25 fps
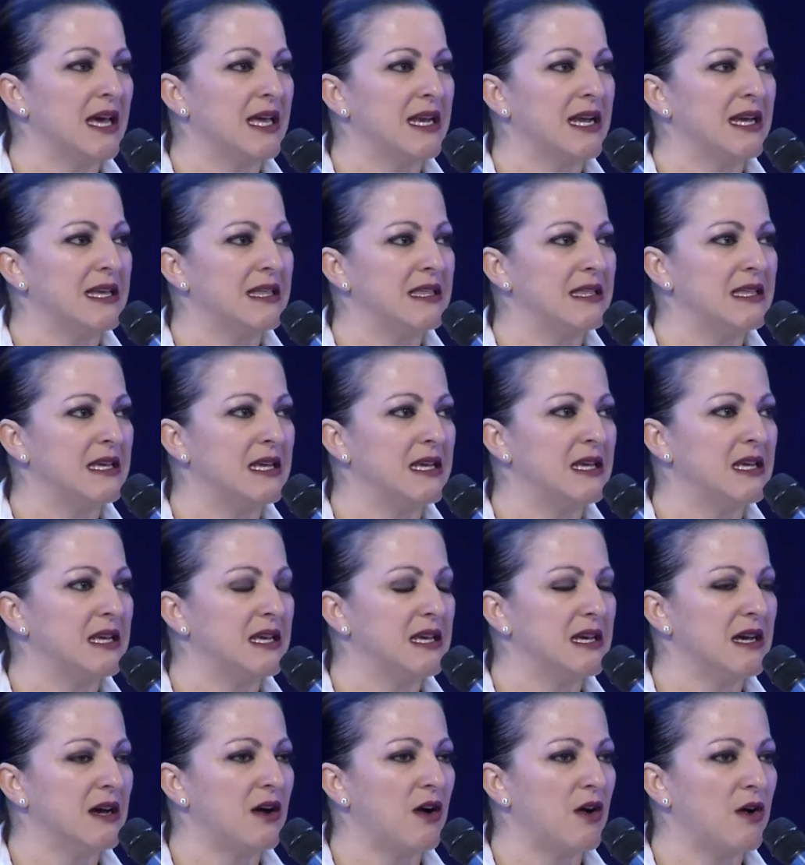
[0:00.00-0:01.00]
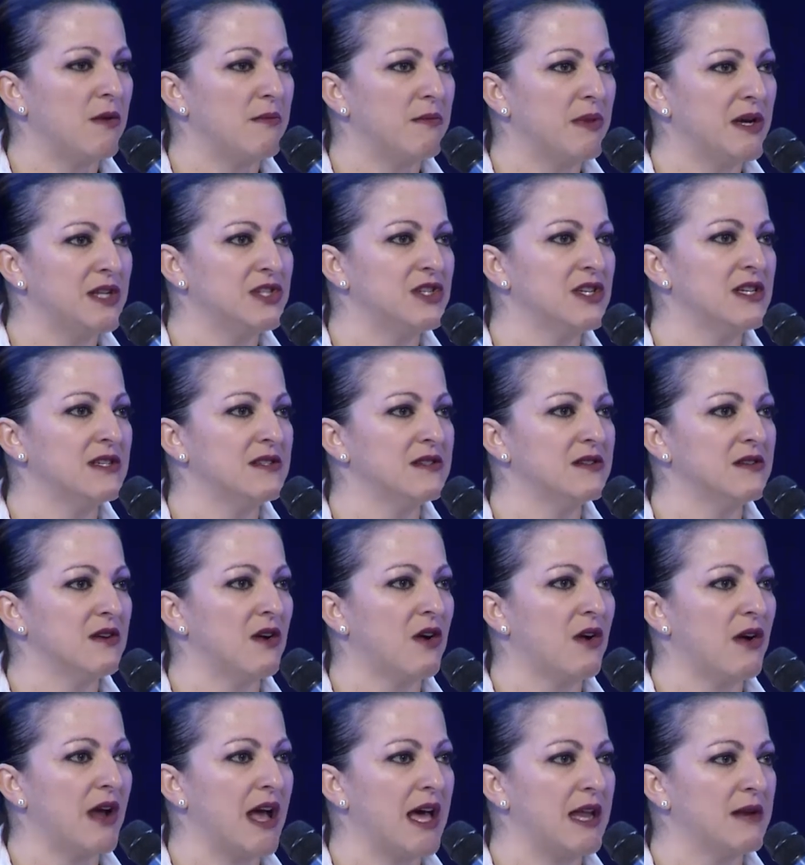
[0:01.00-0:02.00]
And I think our budgets
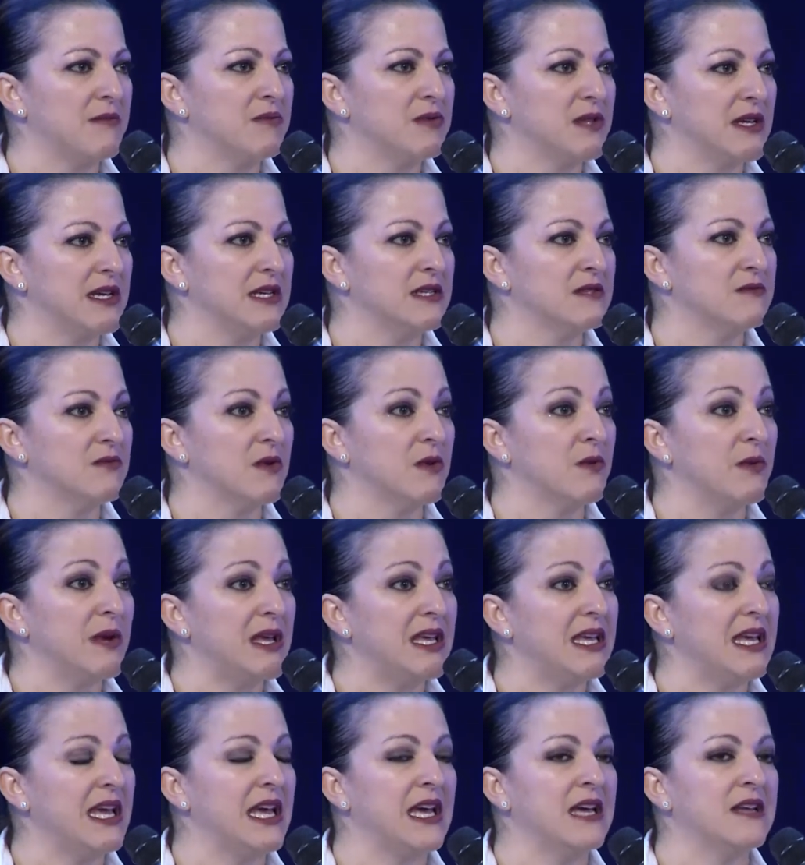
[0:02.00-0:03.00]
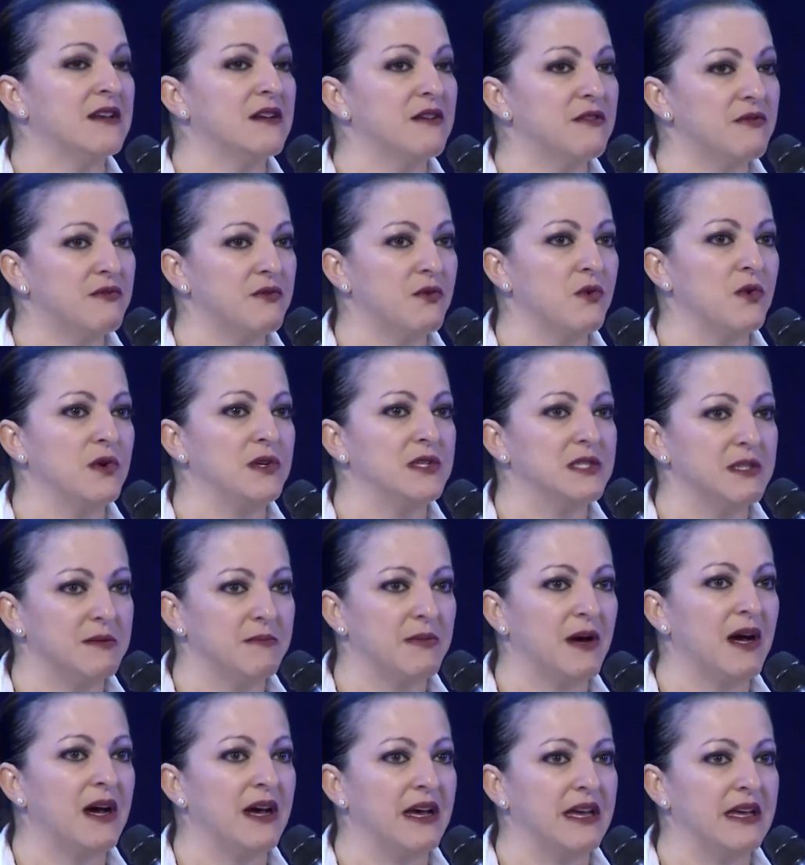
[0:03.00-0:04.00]
are at a place where we can't afford to
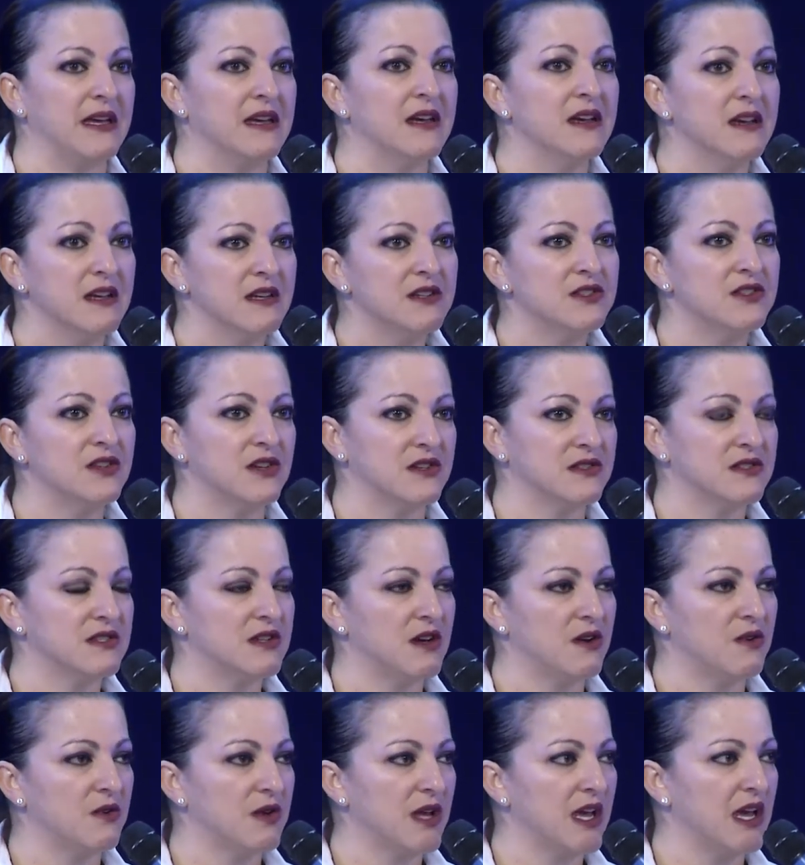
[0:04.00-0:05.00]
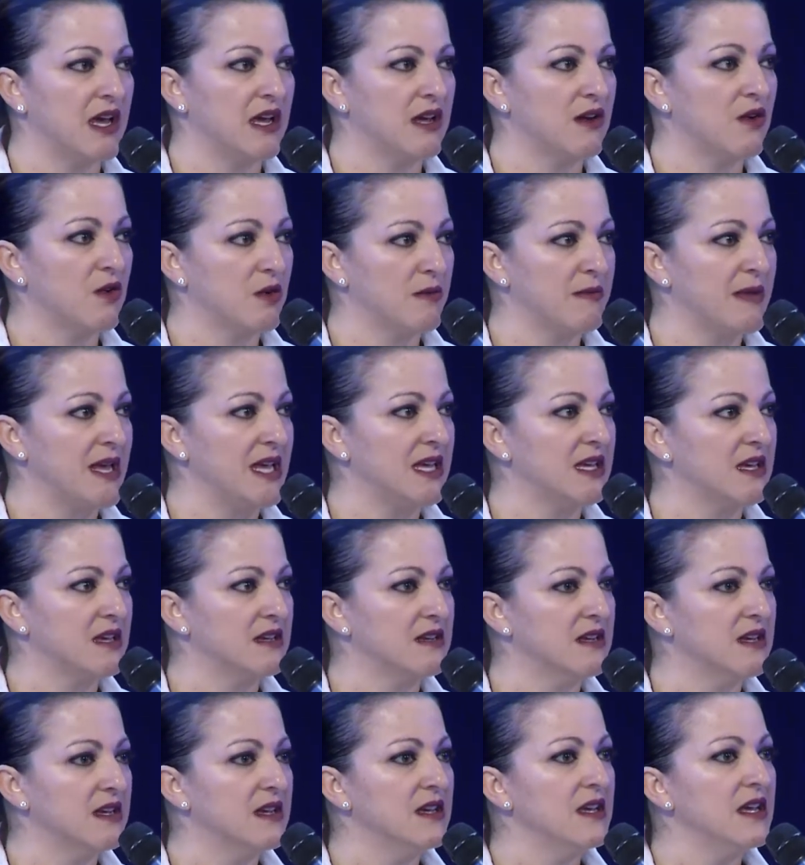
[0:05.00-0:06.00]
buy just okay or make it.
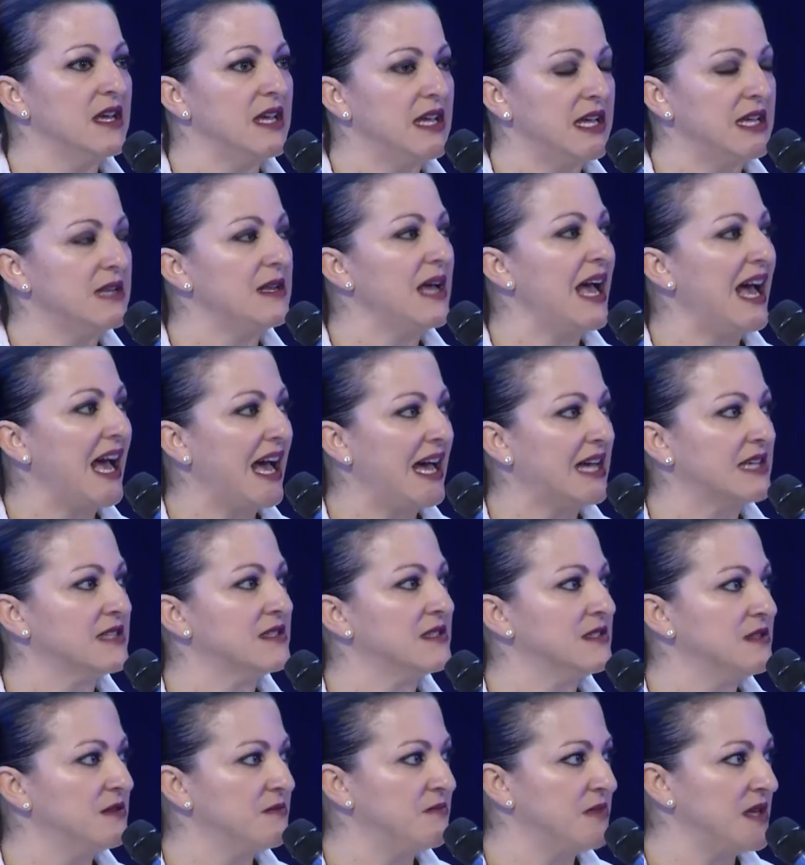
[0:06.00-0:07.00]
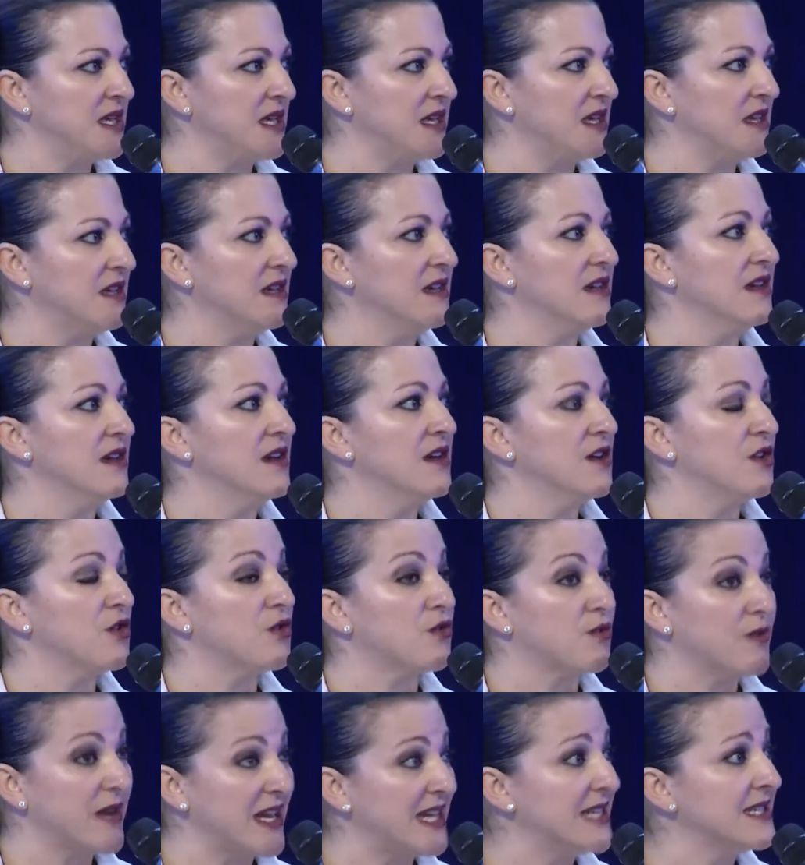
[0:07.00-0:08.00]
It has to be
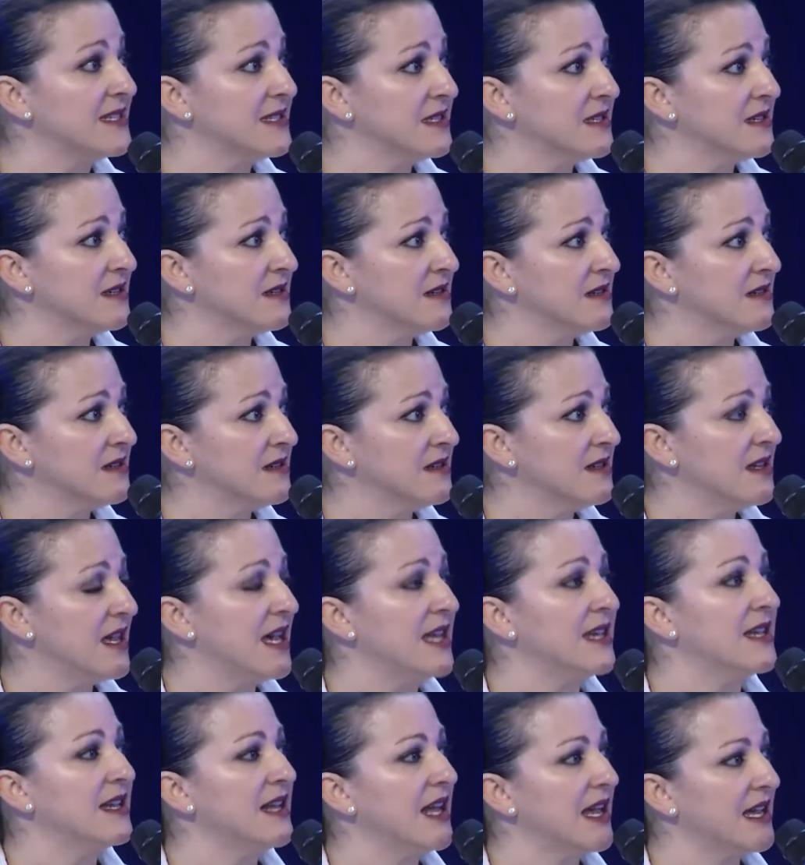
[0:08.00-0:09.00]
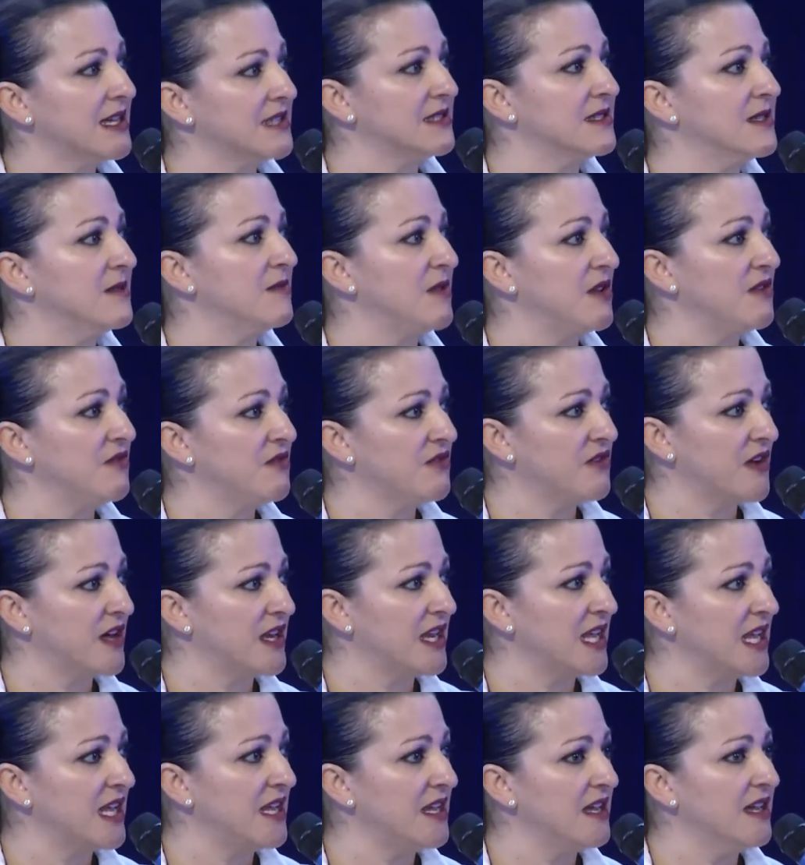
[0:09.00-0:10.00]
great and it has to be
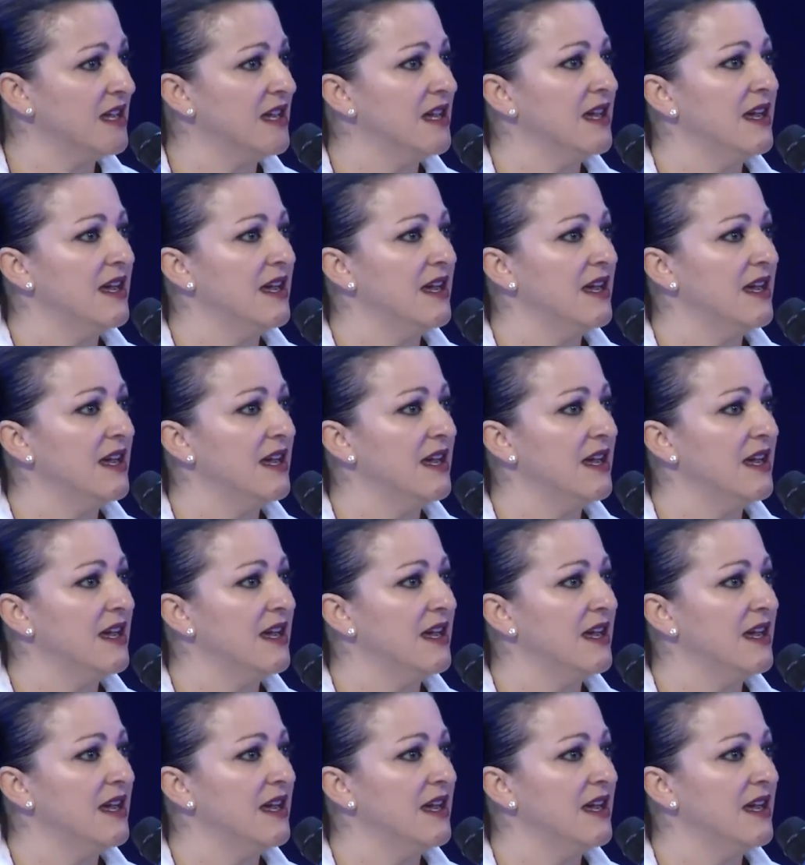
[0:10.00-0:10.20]
funny.